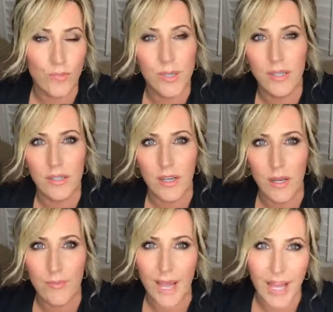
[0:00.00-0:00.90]
know, put a
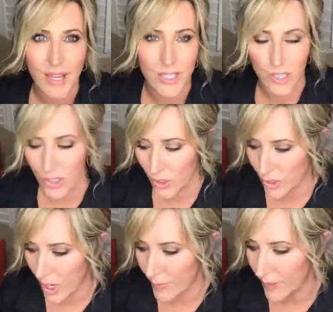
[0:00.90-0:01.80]
package in your
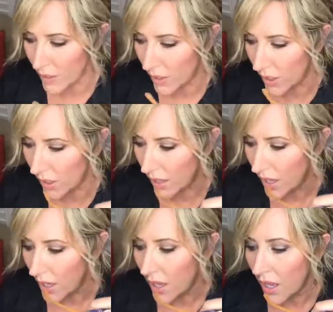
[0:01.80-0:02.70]
shopping cart.
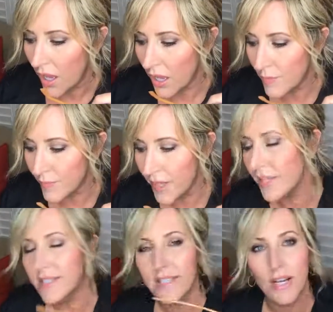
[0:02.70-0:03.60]

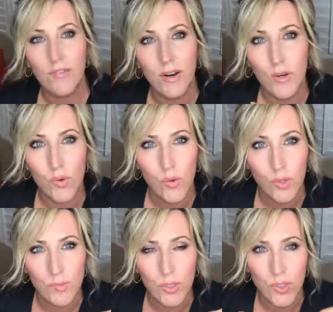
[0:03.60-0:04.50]
Instead of our
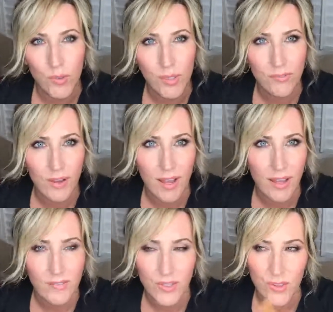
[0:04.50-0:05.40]
normal
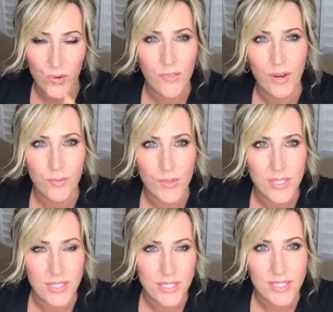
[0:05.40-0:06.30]
25 to
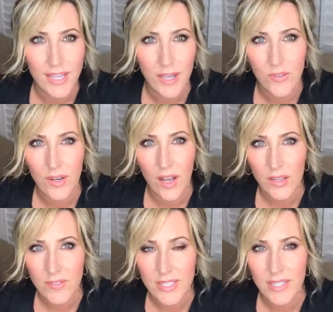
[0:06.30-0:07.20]
35% discount that
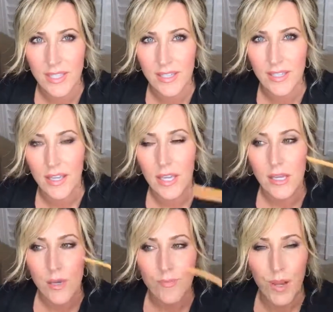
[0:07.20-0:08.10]
all of us get,
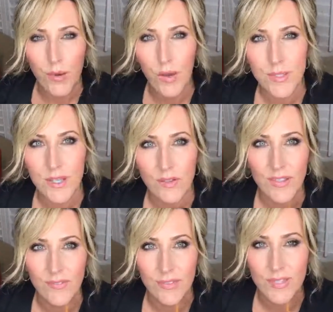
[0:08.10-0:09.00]
BOGO is
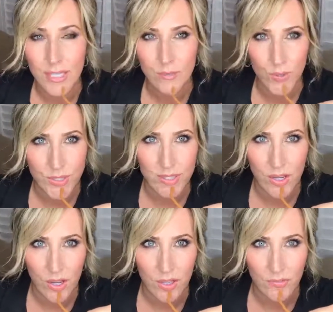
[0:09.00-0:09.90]
only
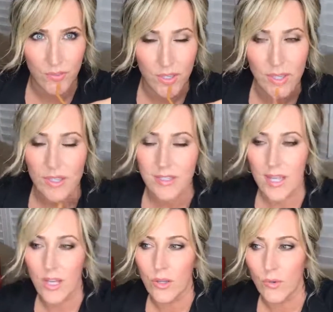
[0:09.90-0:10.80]
15% off.
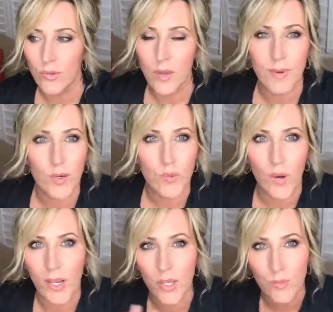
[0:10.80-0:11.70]
So no matter
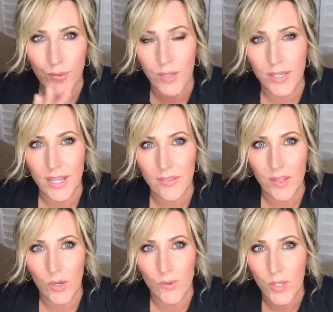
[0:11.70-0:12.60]
what you put in
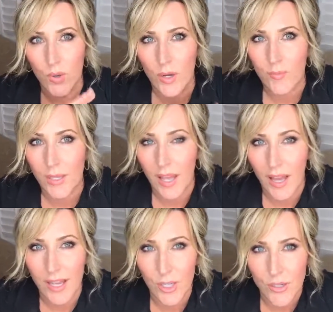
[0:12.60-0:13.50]
there, when you
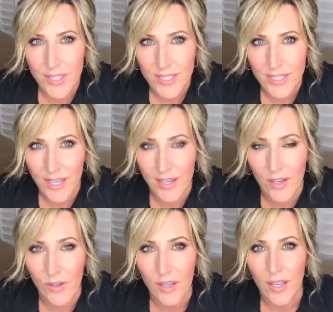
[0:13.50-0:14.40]
apply your
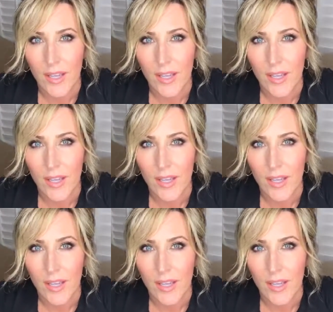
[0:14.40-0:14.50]
discount,